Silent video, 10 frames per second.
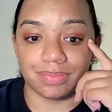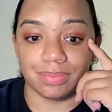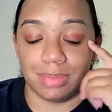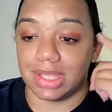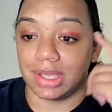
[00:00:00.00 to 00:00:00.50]

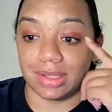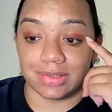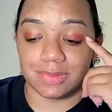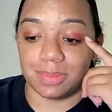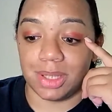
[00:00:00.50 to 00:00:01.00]

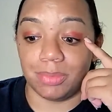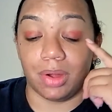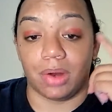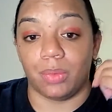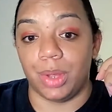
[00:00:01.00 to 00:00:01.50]
Because people
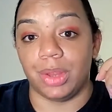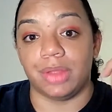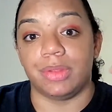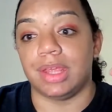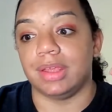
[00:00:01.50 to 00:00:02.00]
are
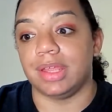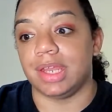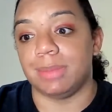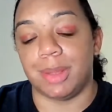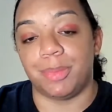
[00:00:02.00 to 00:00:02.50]
willingly
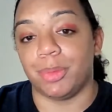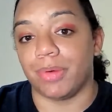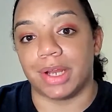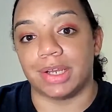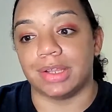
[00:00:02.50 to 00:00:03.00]
getting people
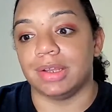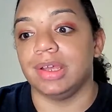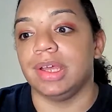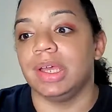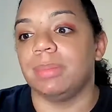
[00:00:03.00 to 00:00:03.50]
pregnant.
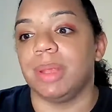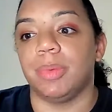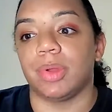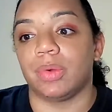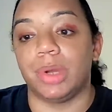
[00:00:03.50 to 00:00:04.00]

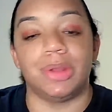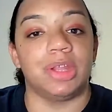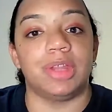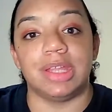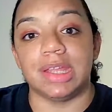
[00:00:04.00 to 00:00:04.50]
People are
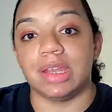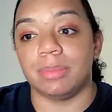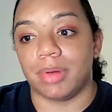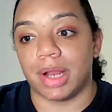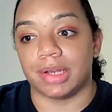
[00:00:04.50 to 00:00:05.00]
willingly
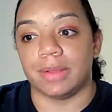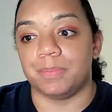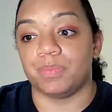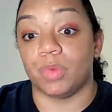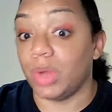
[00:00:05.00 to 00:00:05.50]
getting pregnant.
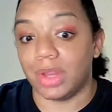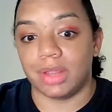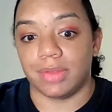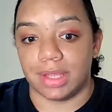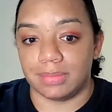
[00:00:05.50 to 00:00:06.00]

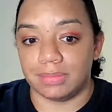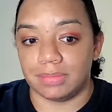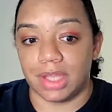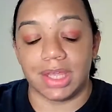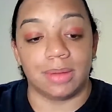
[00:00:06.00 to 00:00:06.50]
Willingly.
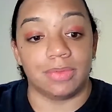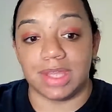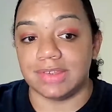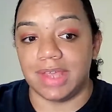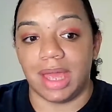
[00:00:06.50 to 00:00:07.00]
Again,
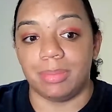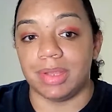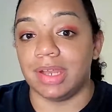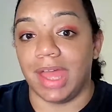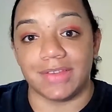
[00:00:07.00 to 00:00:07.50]
things
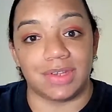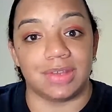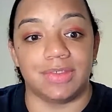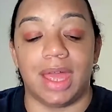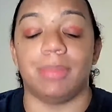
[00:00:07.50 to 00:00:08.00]
happen,
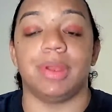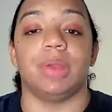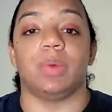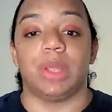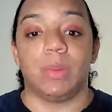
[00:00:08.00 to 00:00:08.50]
accidents happen,
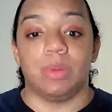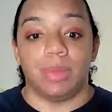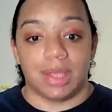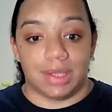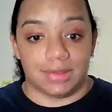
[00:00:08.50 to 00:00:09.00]
and we're human
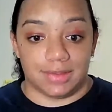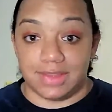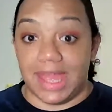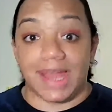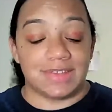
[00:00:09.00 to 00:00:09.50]
beings.
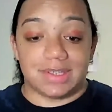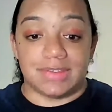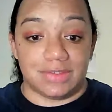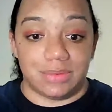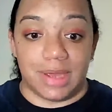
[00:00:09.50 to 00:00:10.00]
Accidents
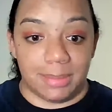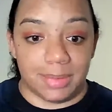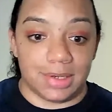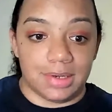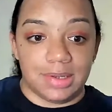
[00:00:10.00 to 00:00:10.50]
do
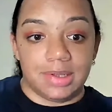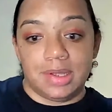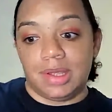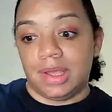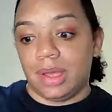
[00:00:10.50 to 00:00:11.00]
happen.
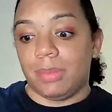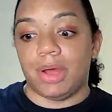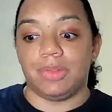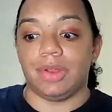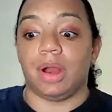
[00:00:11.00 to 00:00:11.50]

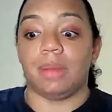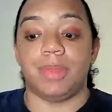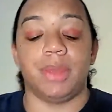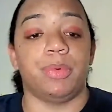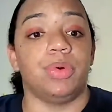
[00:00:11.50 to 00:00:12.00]
But there are
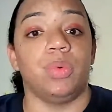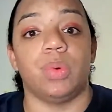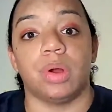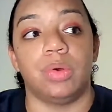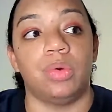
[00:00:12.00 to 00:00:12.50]
people
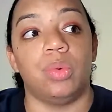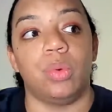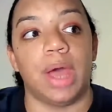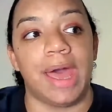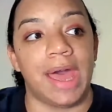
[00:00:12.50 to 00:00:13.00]

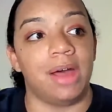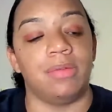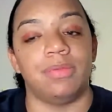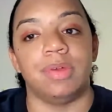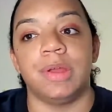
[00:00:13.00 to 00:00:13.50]
who
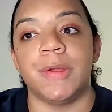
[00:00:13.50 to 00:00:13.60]
have